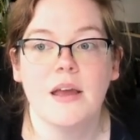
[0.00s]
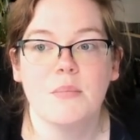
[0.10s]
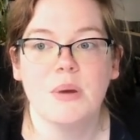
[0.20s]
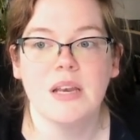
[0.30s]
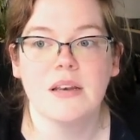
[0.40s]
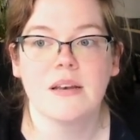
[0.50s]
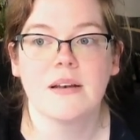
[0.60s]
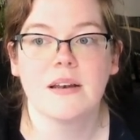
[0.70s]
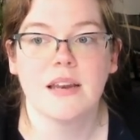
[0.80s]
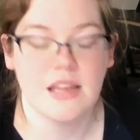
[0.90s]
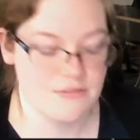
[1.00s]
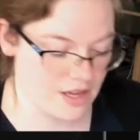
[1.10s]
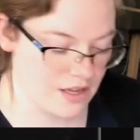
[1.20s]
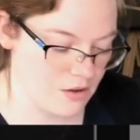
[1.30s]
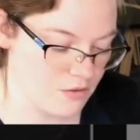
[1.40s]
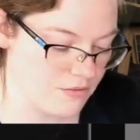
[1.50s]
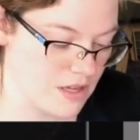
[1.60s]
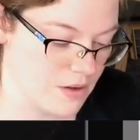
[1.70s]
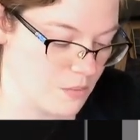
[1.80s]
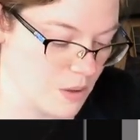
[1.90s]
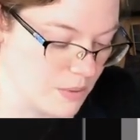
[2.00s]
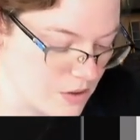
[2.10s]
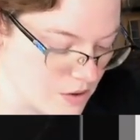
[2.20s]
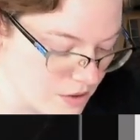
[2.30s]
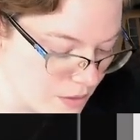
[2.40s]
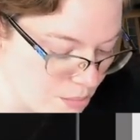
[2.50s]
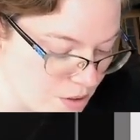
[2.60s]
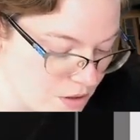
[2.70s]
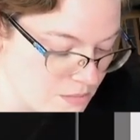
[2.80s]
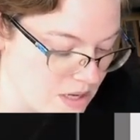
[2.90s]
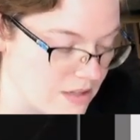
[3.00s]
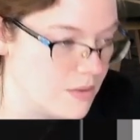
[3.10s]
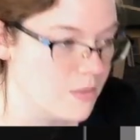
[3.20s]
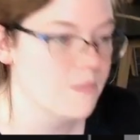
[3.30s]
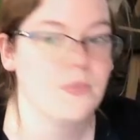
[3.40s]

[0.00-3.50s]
But if I go via what we call our burger menu,